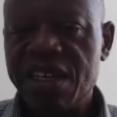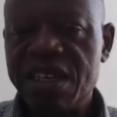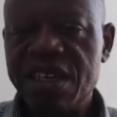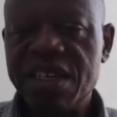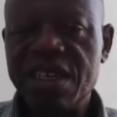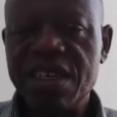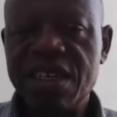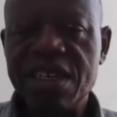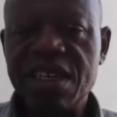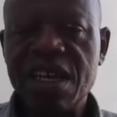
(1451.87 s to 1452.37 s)

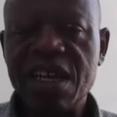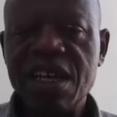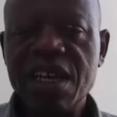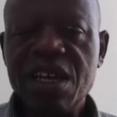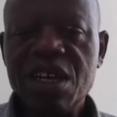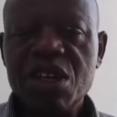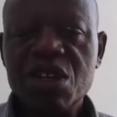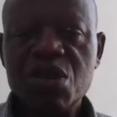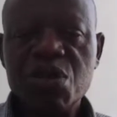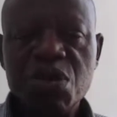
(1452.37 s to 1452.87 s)
This is
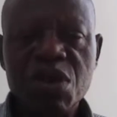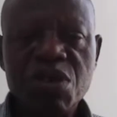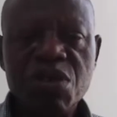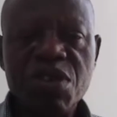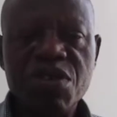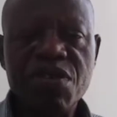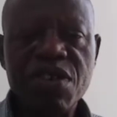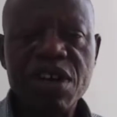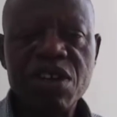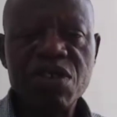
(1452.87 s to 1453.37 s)
so what
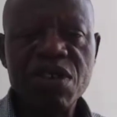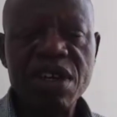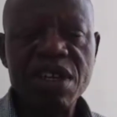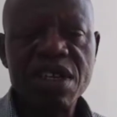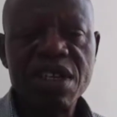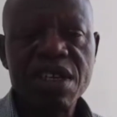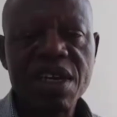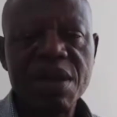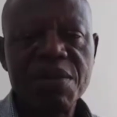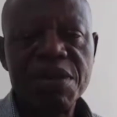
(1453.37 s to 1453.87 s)
we refer to
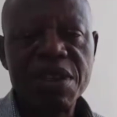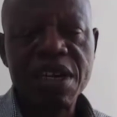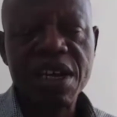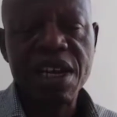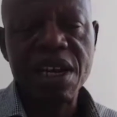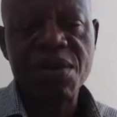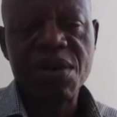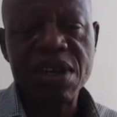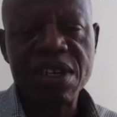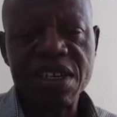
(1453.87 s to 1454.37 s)
as capital
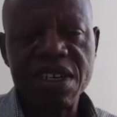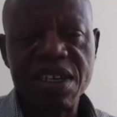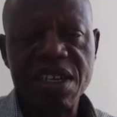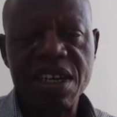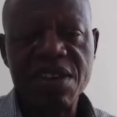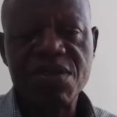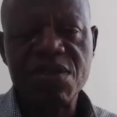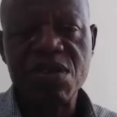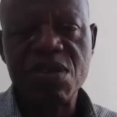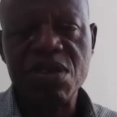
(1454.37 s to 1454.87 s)
allowance
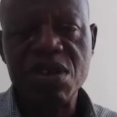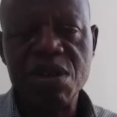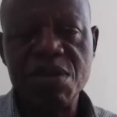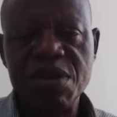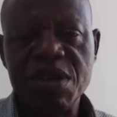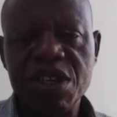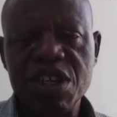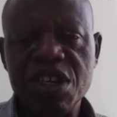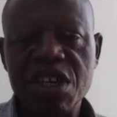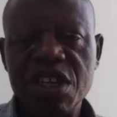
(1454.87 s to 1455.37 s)
there for
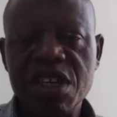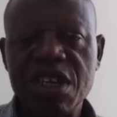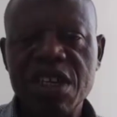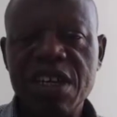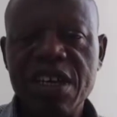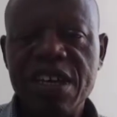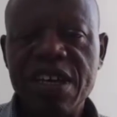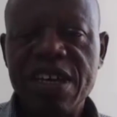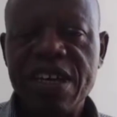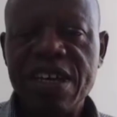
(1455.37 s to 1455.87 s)
depreciation